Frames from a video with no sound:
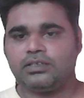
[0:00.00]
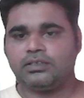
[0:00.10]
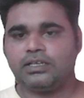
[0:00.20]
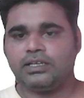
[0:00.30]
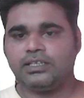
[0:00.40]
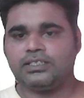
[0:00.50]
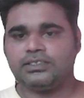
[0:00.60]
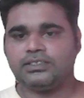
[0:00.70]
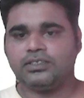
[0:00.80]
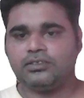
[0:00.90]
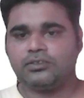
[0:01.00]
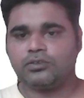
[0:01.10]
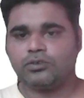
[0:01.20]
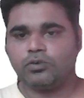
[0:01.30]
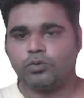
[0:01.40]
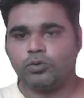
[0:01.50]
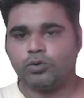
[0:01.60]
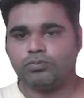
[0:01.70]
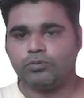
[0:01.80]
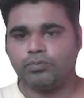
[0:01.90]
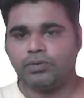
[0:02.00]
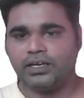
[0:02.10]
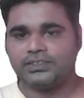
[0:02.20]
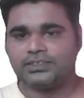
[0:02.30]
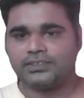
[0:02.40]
Another is the chromoplast,